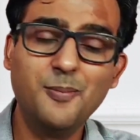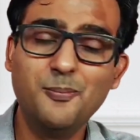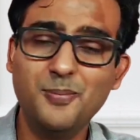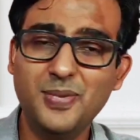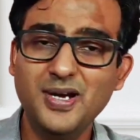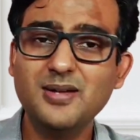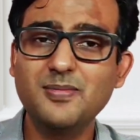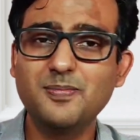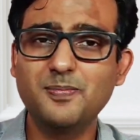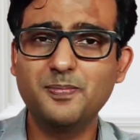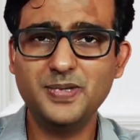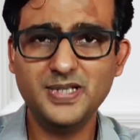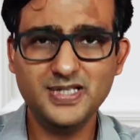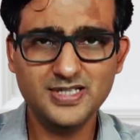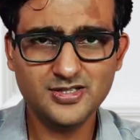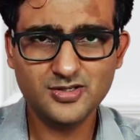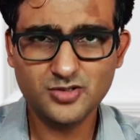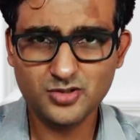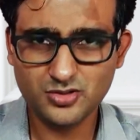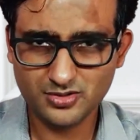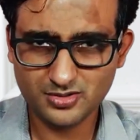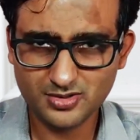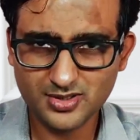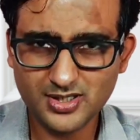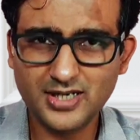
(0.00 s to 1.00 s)
But please
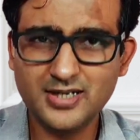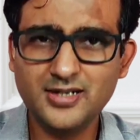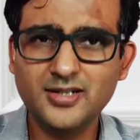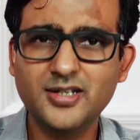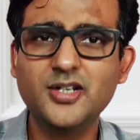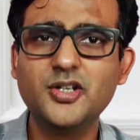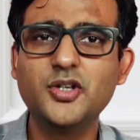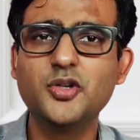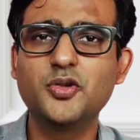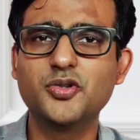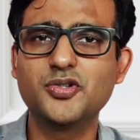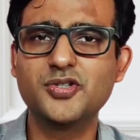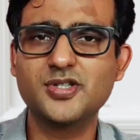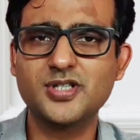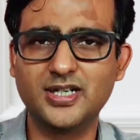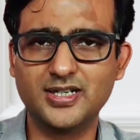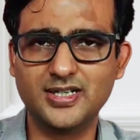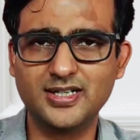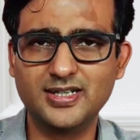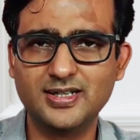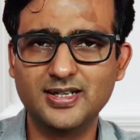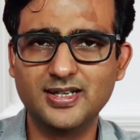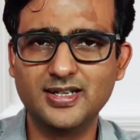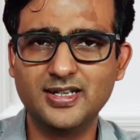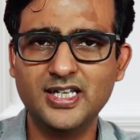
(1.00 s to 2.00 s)
continue to
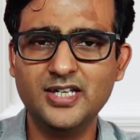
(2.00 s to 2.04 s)
study.